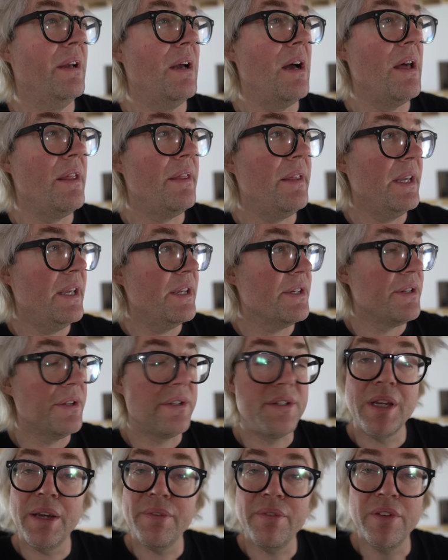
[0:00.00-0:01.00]
I think it's the
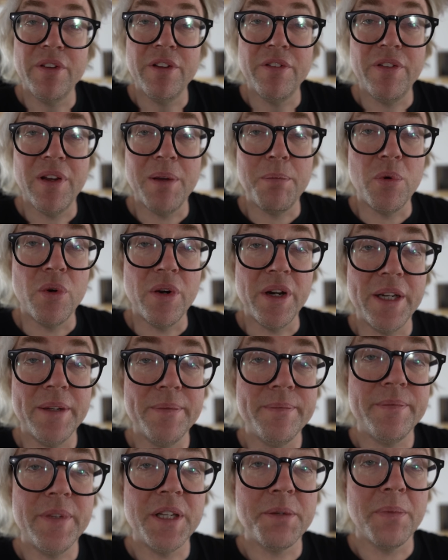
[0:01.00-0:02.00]
7th of February.
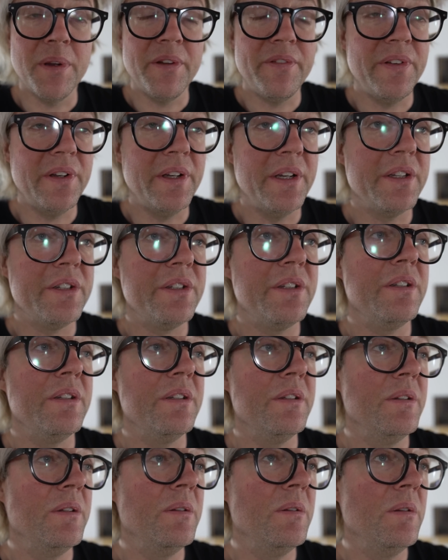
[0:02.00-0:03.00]
It's my first
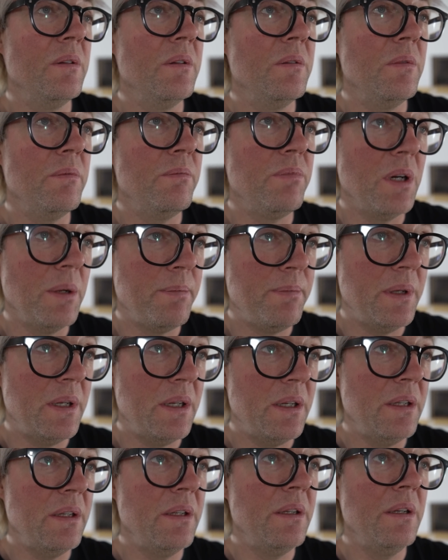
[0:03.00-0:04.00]

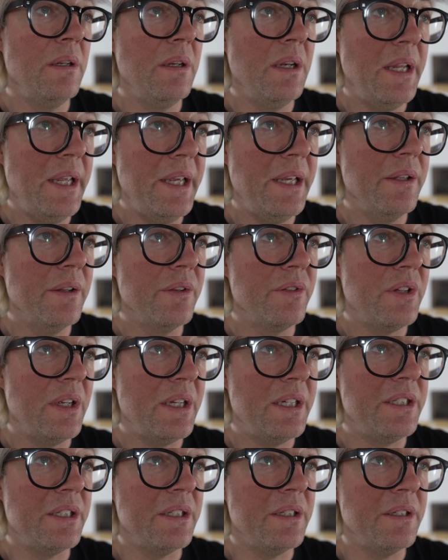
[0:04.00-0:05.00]
proper legal
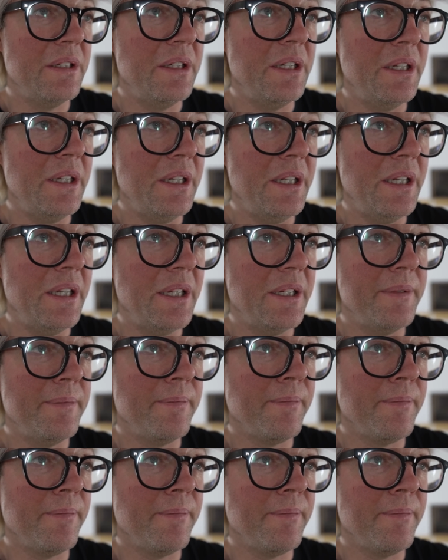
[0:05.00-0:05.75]
session in here.